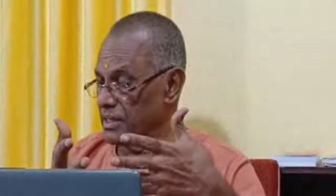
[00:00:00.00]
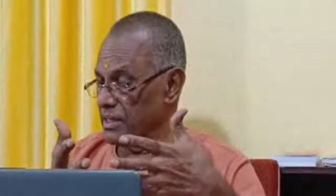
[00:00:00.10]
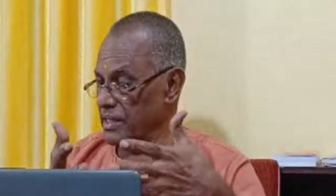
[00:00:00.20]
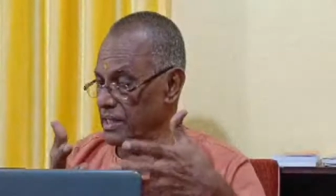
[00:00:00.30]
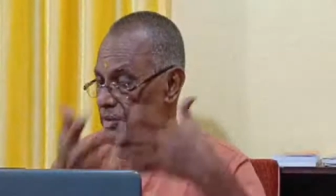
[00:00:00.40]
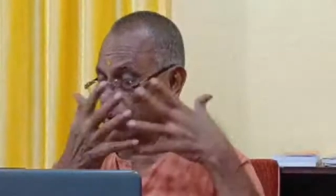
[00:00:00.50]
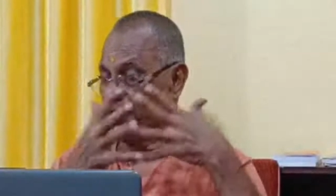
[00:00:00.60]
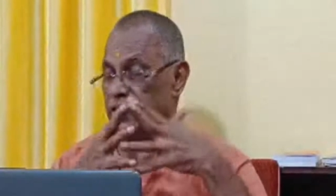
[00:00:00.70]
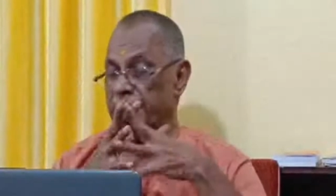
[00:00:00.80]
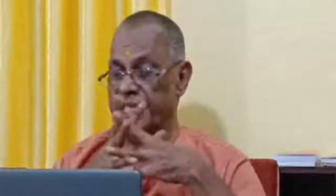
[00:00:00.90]
inward
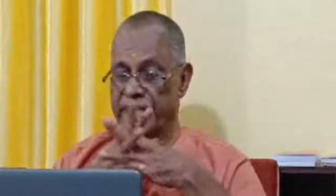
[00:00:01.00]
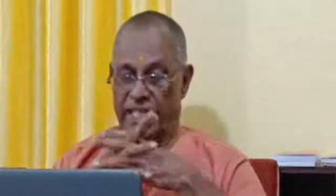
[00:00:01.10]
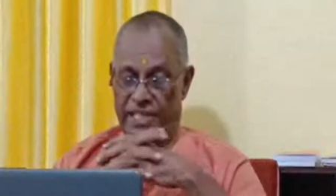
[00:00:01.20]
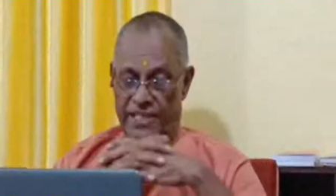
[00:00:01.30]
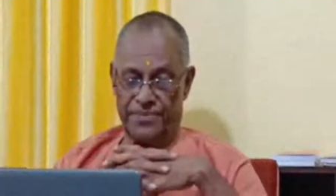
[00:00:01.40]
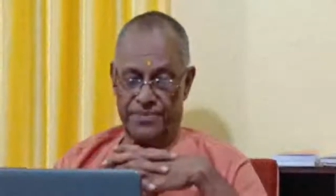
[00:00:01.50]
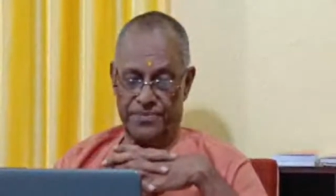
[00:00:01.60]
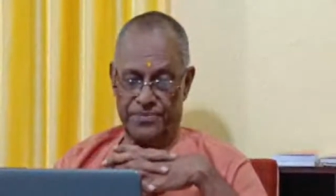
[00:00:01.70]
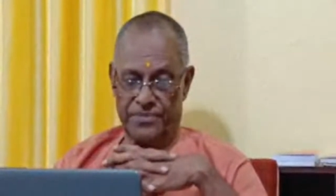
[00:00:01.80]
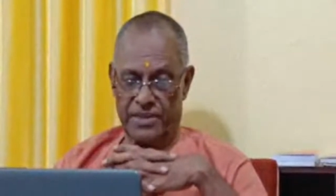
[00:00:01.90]
journey started.
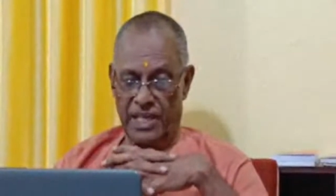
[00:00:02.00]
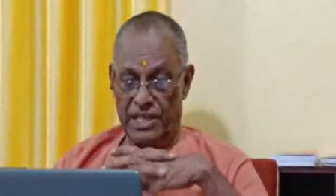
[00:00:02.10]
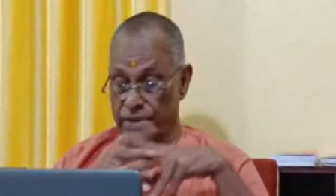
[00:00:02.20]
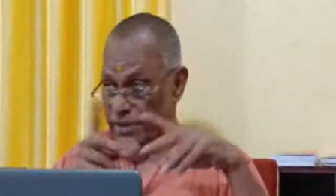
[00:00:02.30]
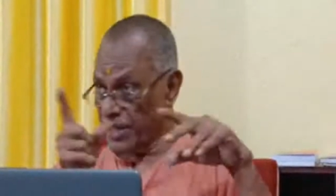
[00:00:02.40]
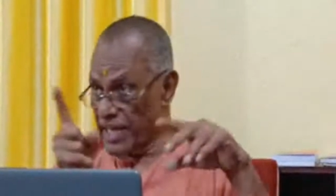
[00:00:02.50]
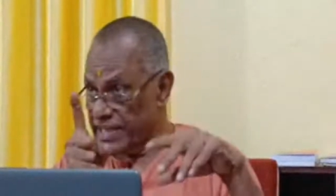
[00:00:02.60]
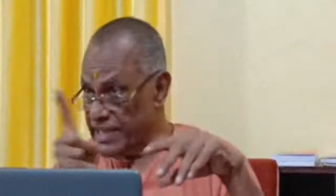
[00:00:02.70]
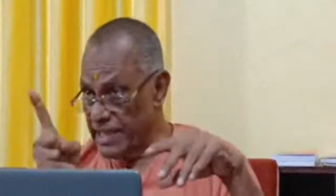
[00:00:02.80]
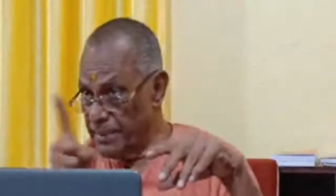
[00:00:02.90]
He was not
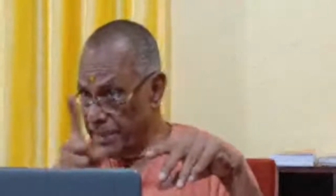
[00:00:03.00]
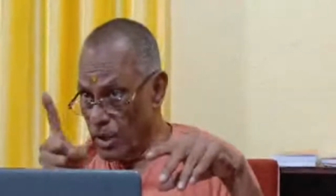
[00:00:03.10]
asking anybody